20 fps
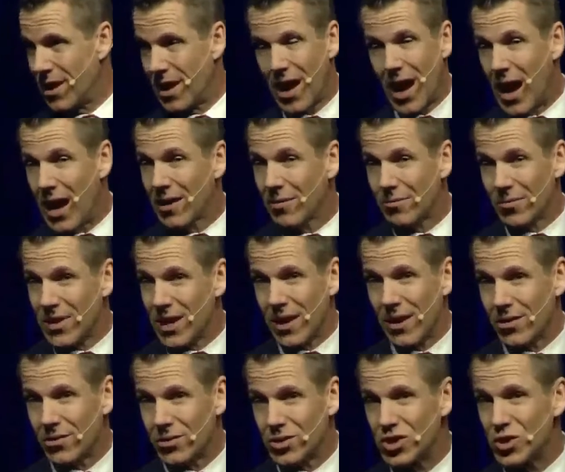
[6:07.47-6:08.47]
I am
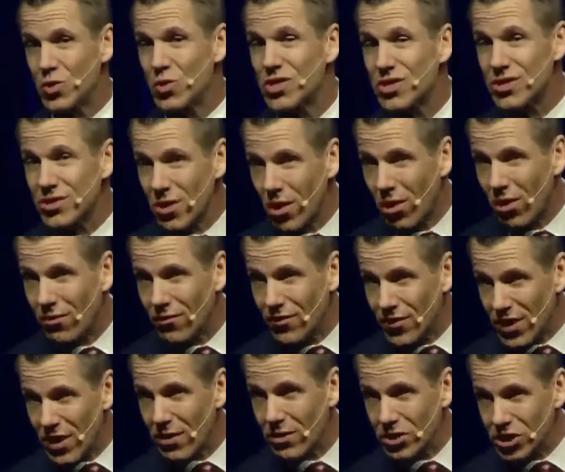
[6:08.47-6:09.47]
there to solve
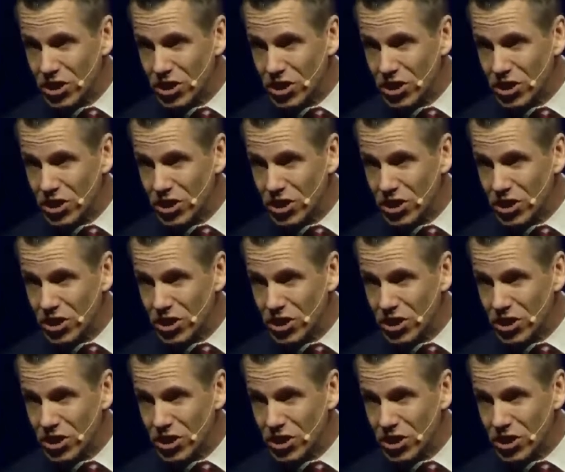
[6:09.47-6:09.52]
their